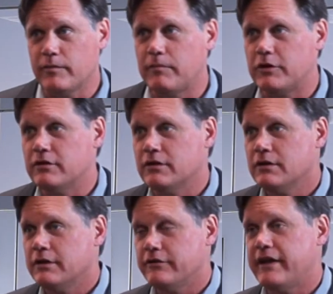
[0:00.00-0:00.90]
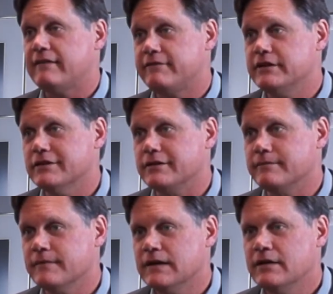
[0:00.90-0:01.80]
to remember is that
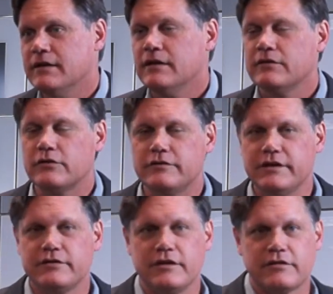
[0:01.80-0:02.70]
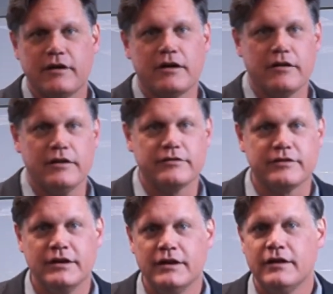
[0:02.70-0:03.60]
feeling. So Disney thought of
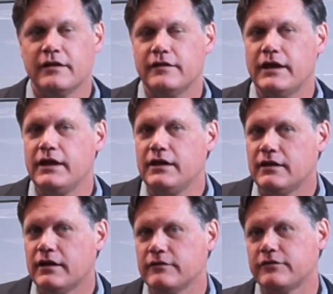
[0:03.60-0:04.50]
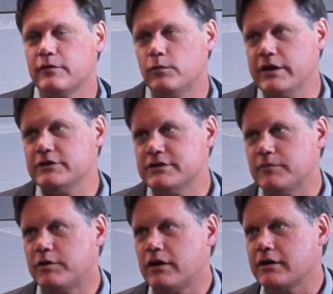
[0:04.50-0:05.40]
this. They have
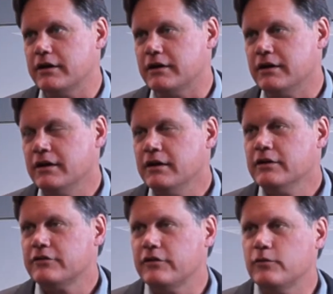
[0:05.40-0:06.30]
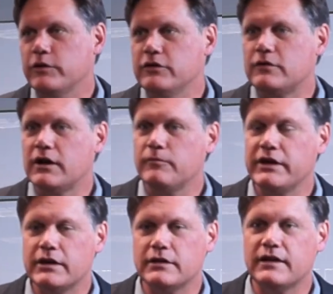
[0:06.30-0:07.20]
arranged their parking so that when you
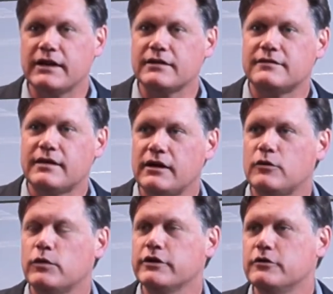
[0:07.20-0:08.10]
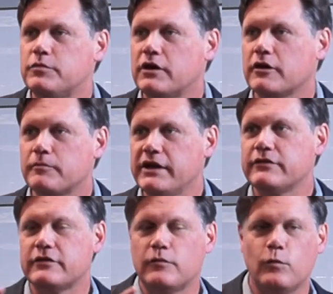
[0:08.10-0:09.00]
come in, they can tell where you park
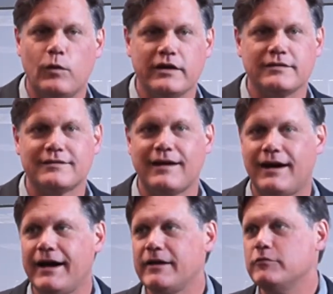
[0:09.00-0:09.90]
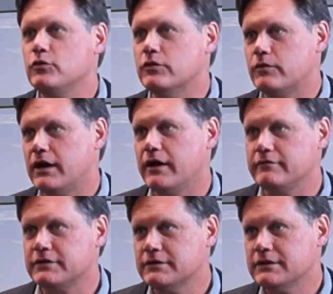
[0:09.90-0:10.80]
based on what time you
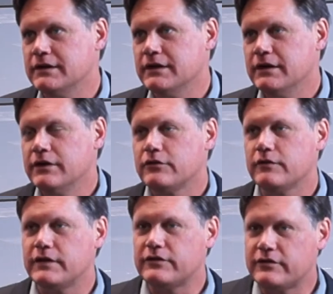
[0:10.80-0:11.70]
arrive. So if